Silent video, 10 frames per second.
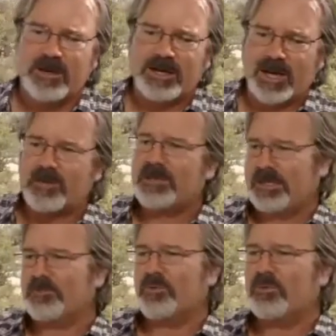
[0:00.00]
and how to
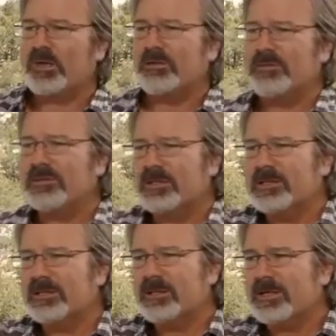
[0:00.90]
make him more relevant.
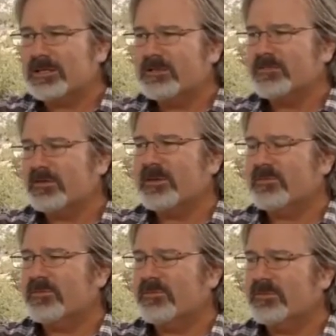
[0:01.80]
And then the idea of,
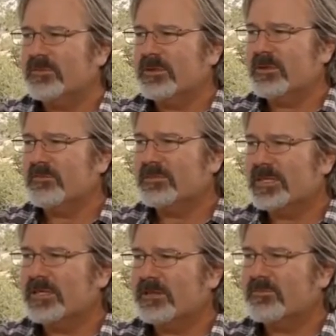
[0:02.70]
of um,
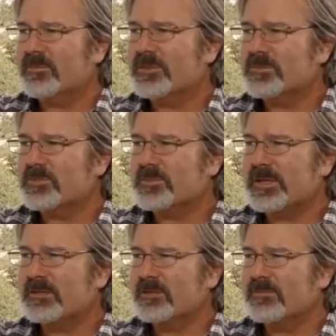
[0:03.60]
telling it from his
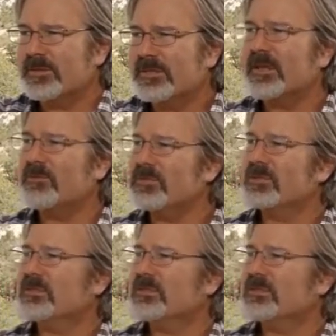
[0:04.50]
perspective, and that was